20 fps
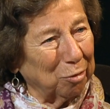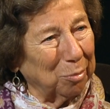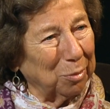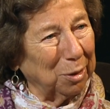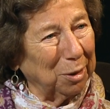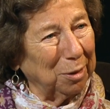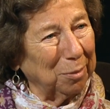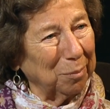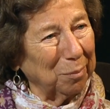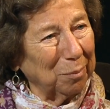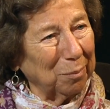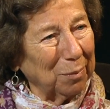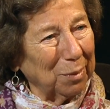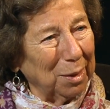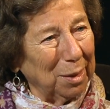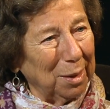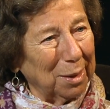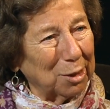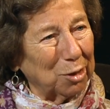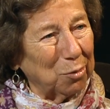me.
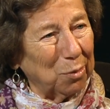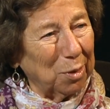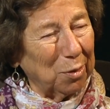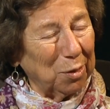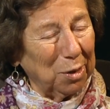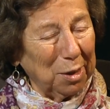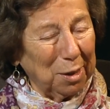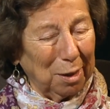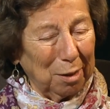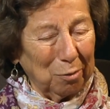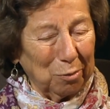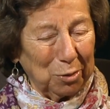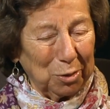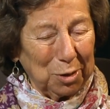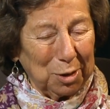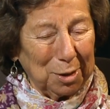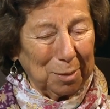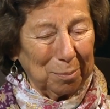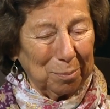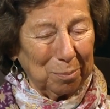Yeah. So I think I learned
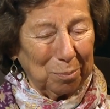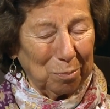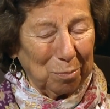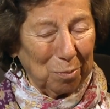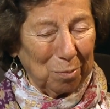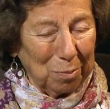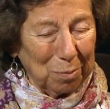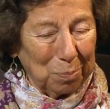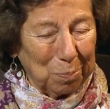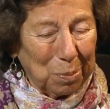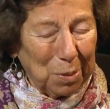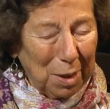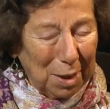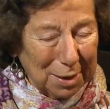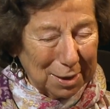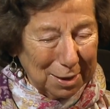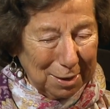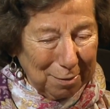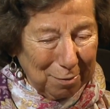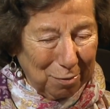some
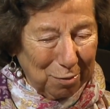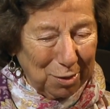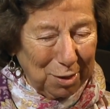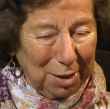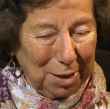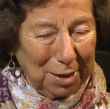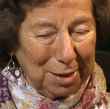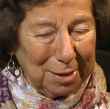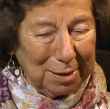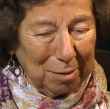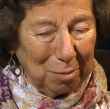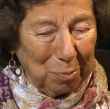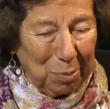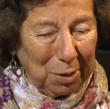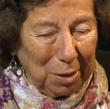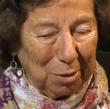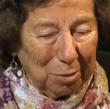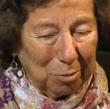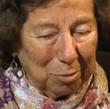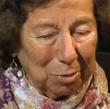positive things
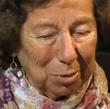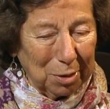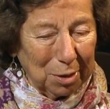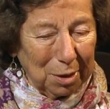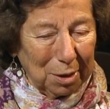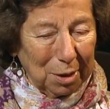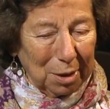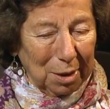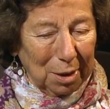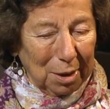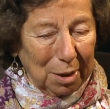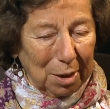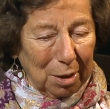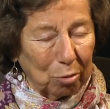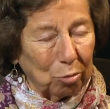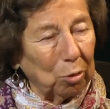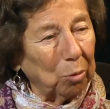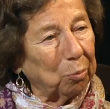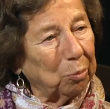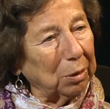about
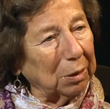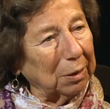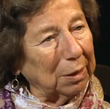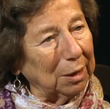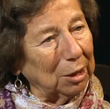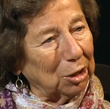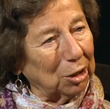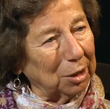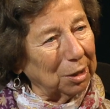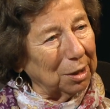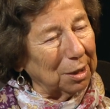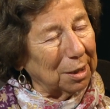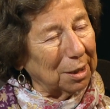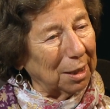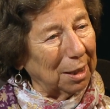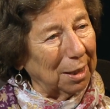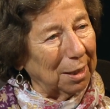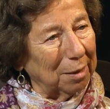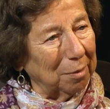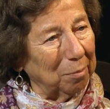group relations
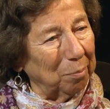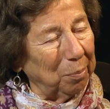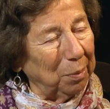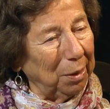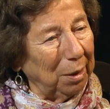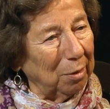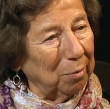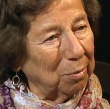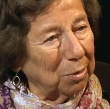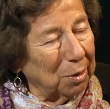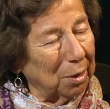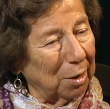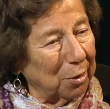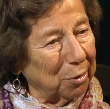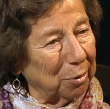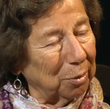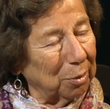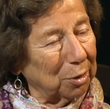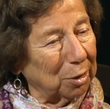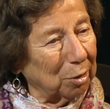and being with
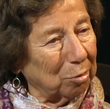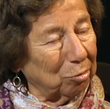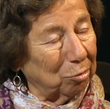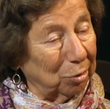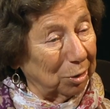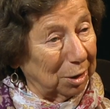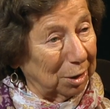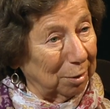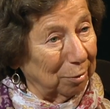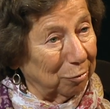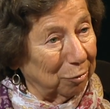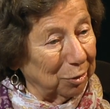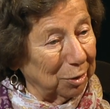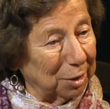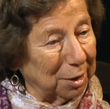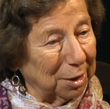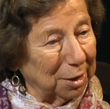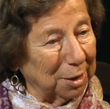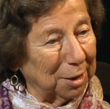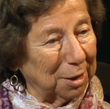others across
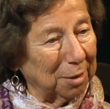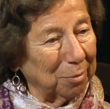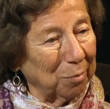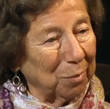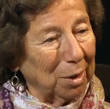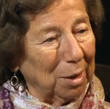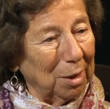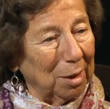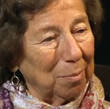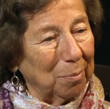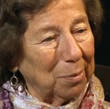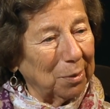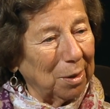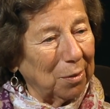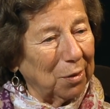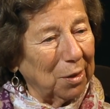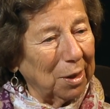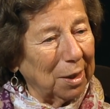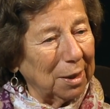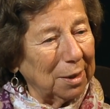differences. But I
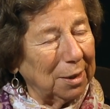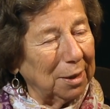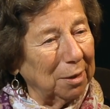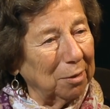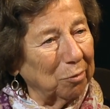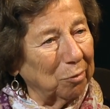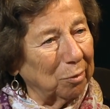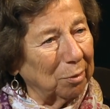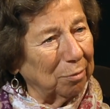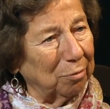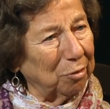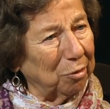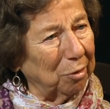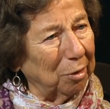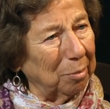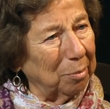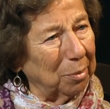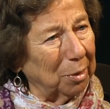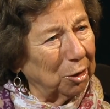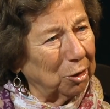think I didn't learn
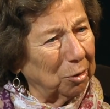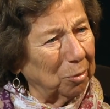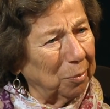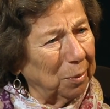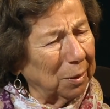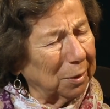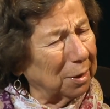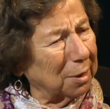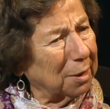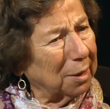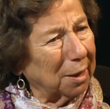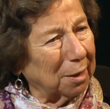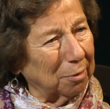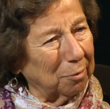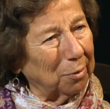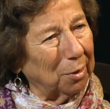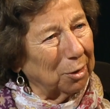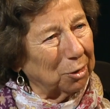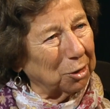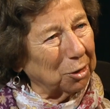very much about the
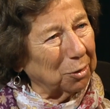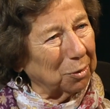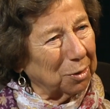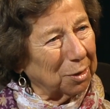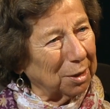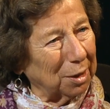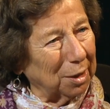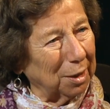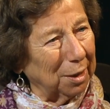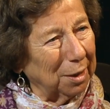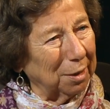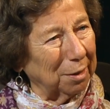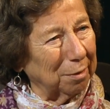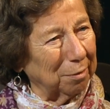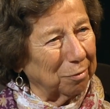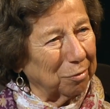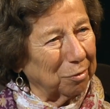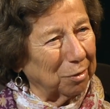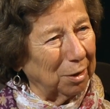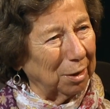psychological side
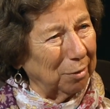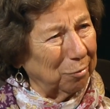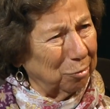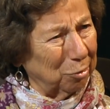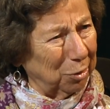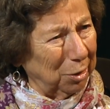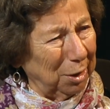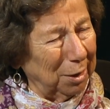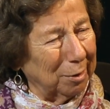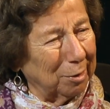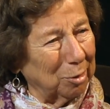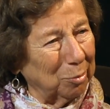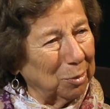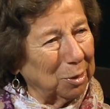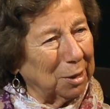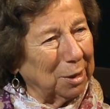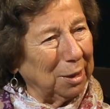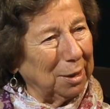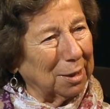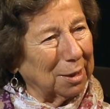of life or the
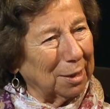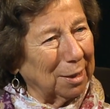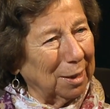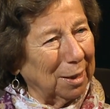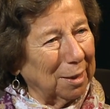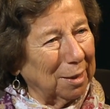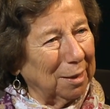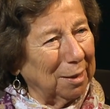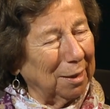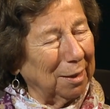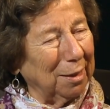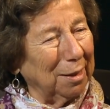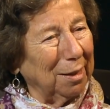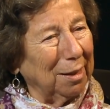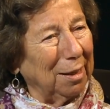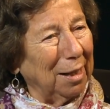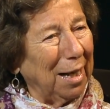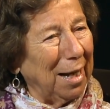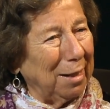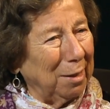intimacy mm -hmm. side, and I mm
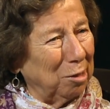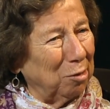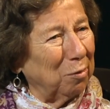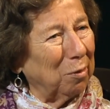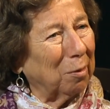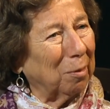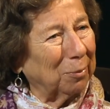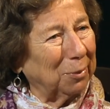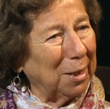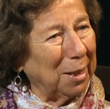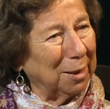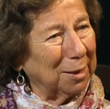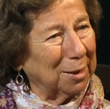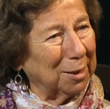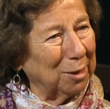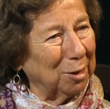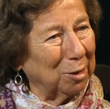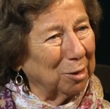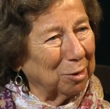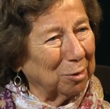-hmm. had to mm-hmm. develop that as
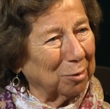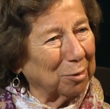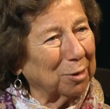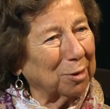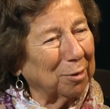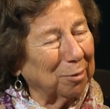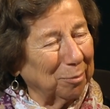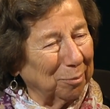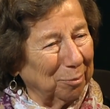an adult.